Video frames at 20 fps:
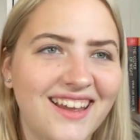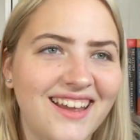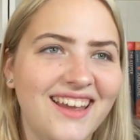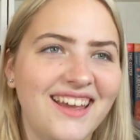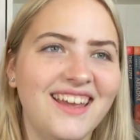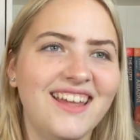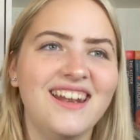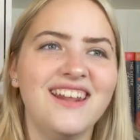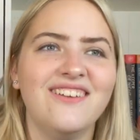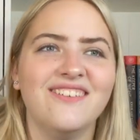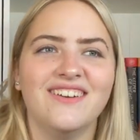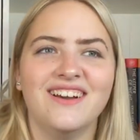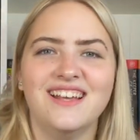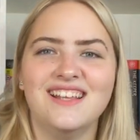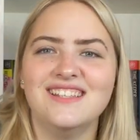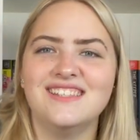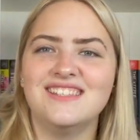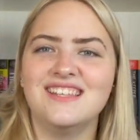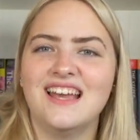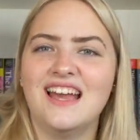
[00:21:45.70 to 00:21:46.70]

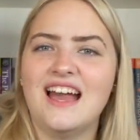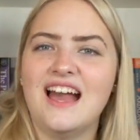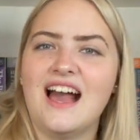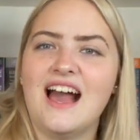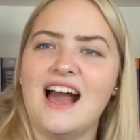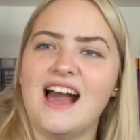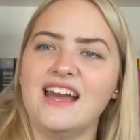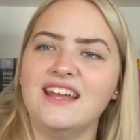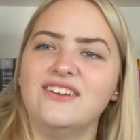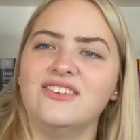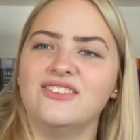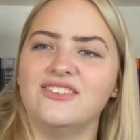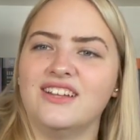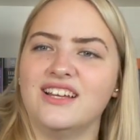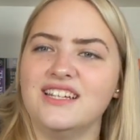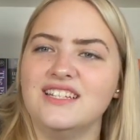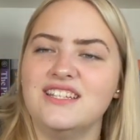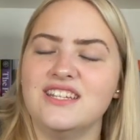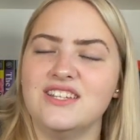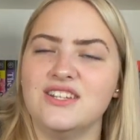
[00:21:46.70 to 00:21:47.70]
Anyways, I don't
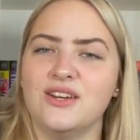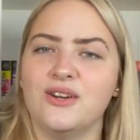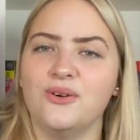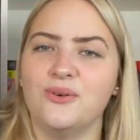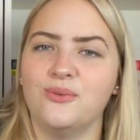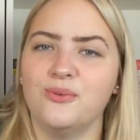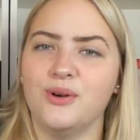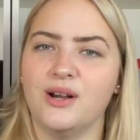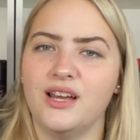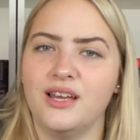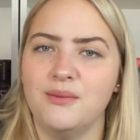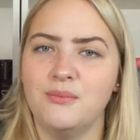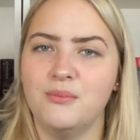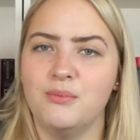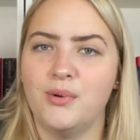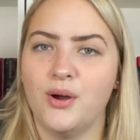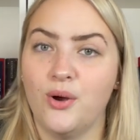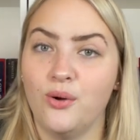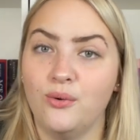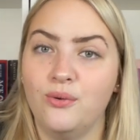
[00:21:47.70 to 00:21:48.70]
like to know what
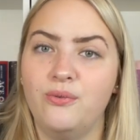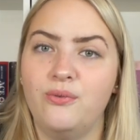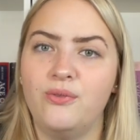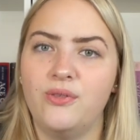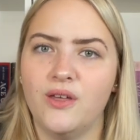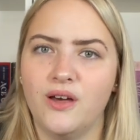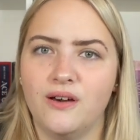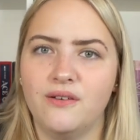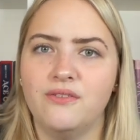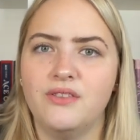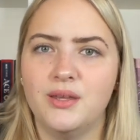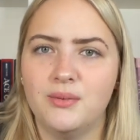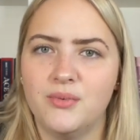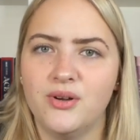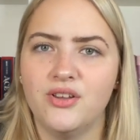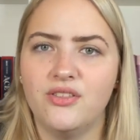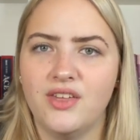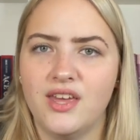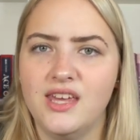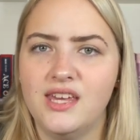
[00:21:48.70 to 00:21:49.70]
both of them are
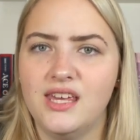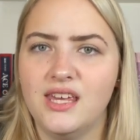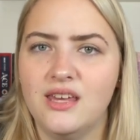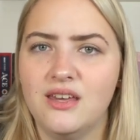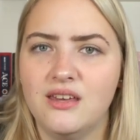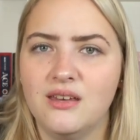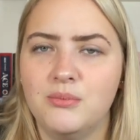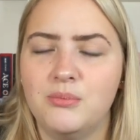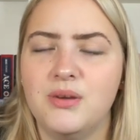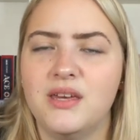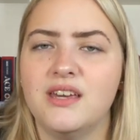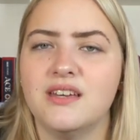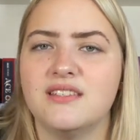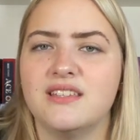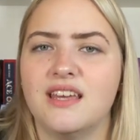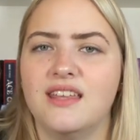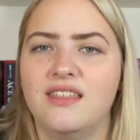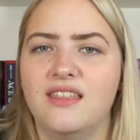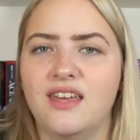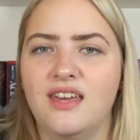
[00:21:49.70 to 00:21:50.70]
thinking, because
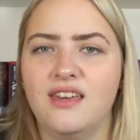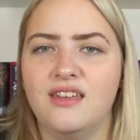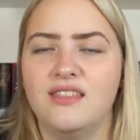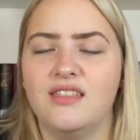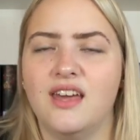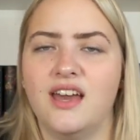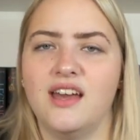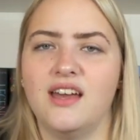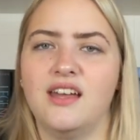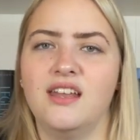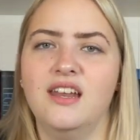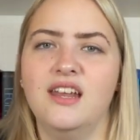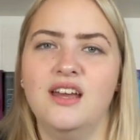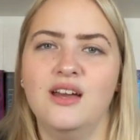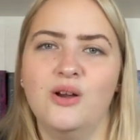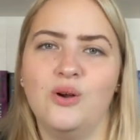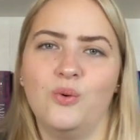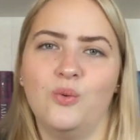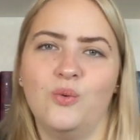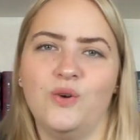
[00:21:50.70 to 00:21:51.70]
I think that
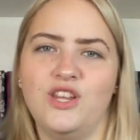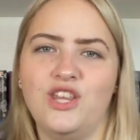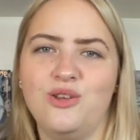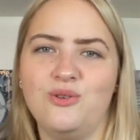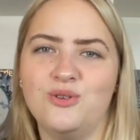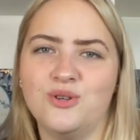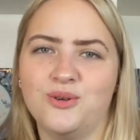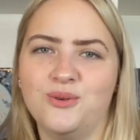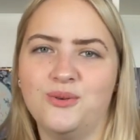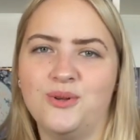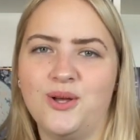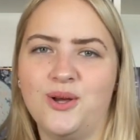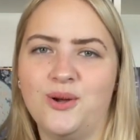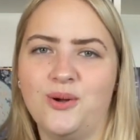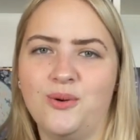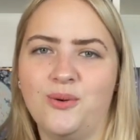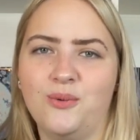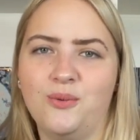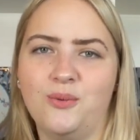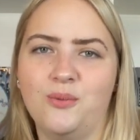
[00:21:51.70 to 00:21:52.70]
when you don't
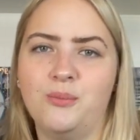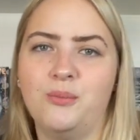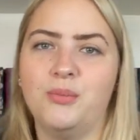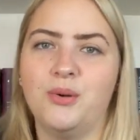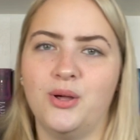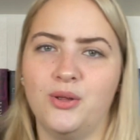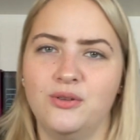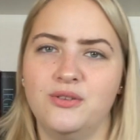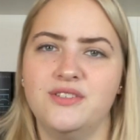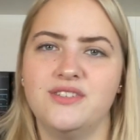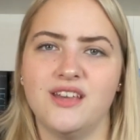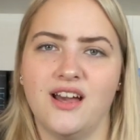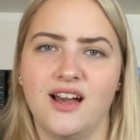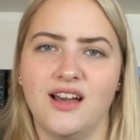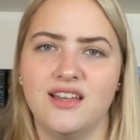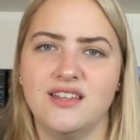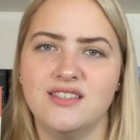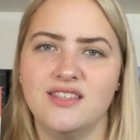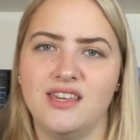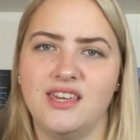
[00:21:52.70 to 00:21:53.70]
know both
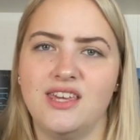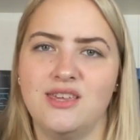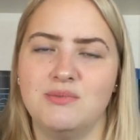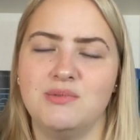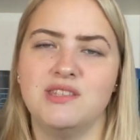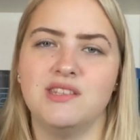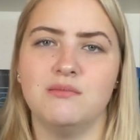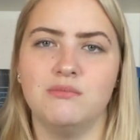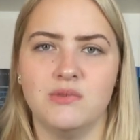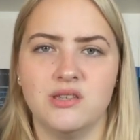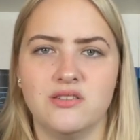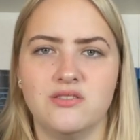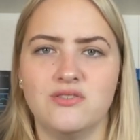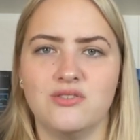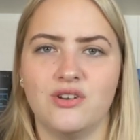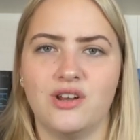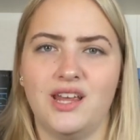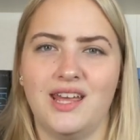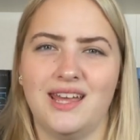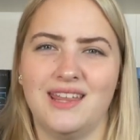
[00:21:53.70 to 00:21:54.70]
sides, it keeps the
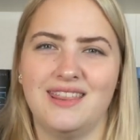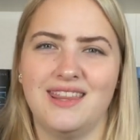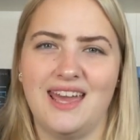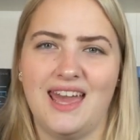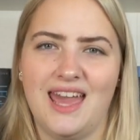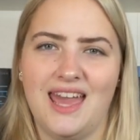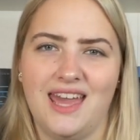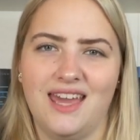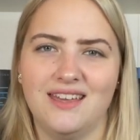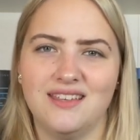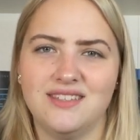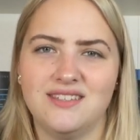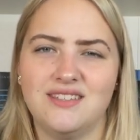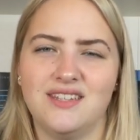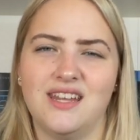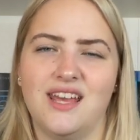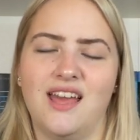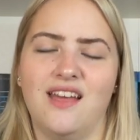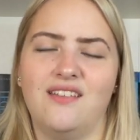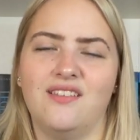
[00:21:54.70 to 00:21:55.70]
mystery and the angst
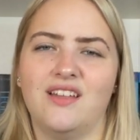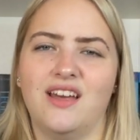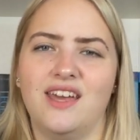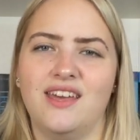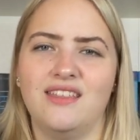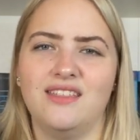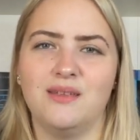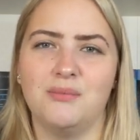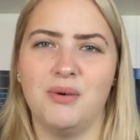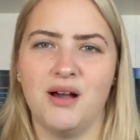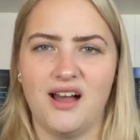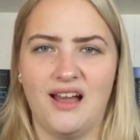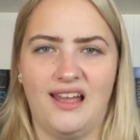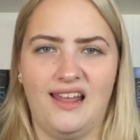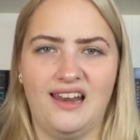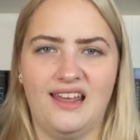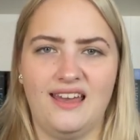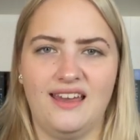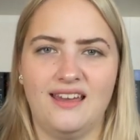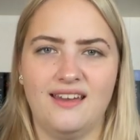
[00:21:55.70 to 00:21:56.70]
and like the
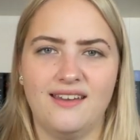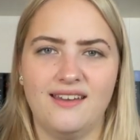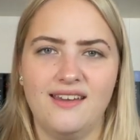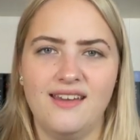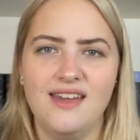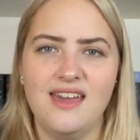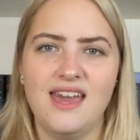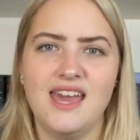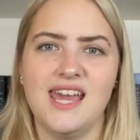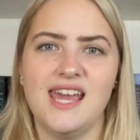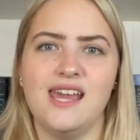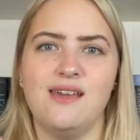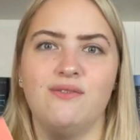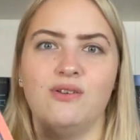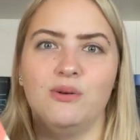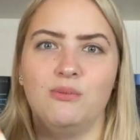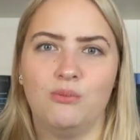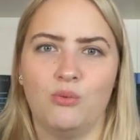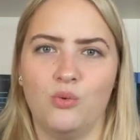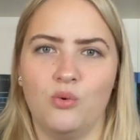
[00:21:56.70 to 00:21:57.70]
pining
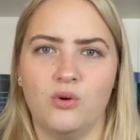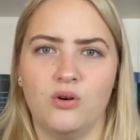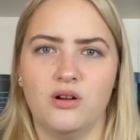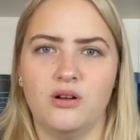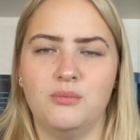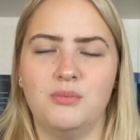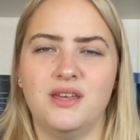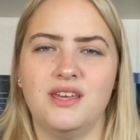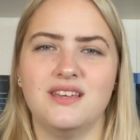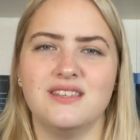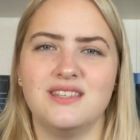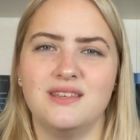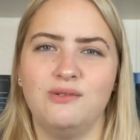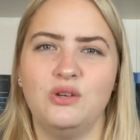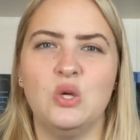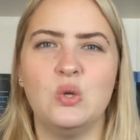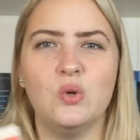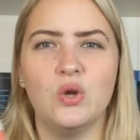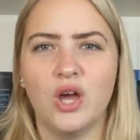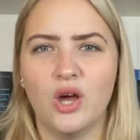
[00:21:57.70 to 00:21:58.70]
even more, because if
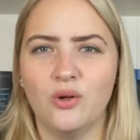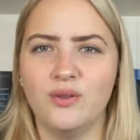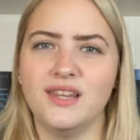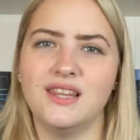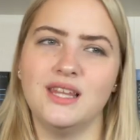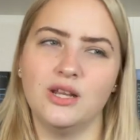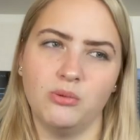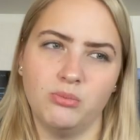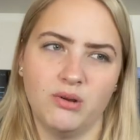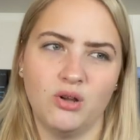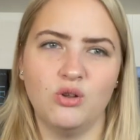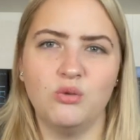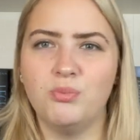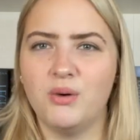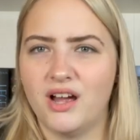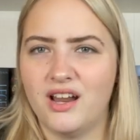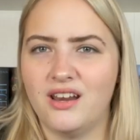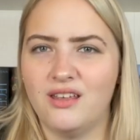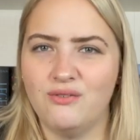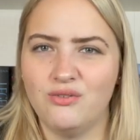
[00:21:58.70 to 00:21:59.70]
you know that they're both
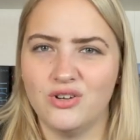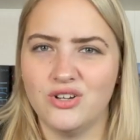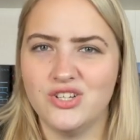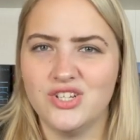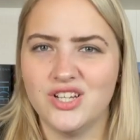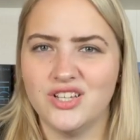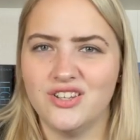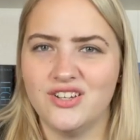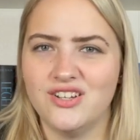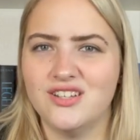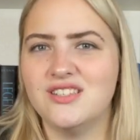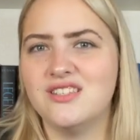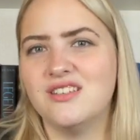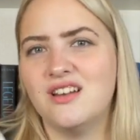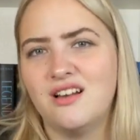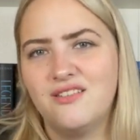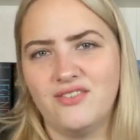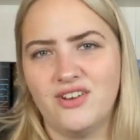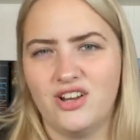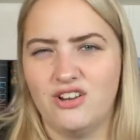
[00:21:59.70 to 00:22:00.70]
pining for each other, it's
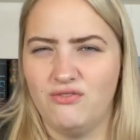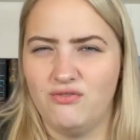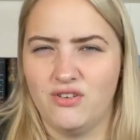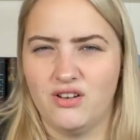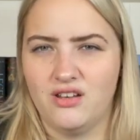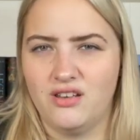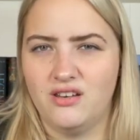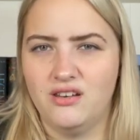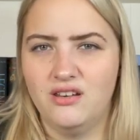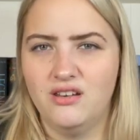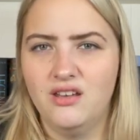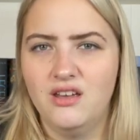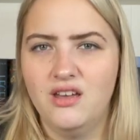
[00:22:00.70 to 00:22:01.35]
not very fun.